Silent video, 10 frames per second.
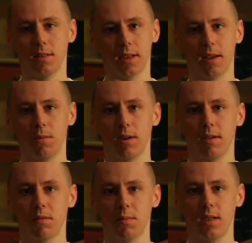just get away
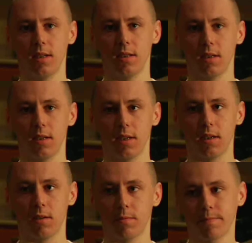from it, you
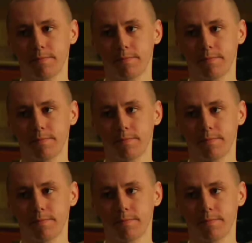know,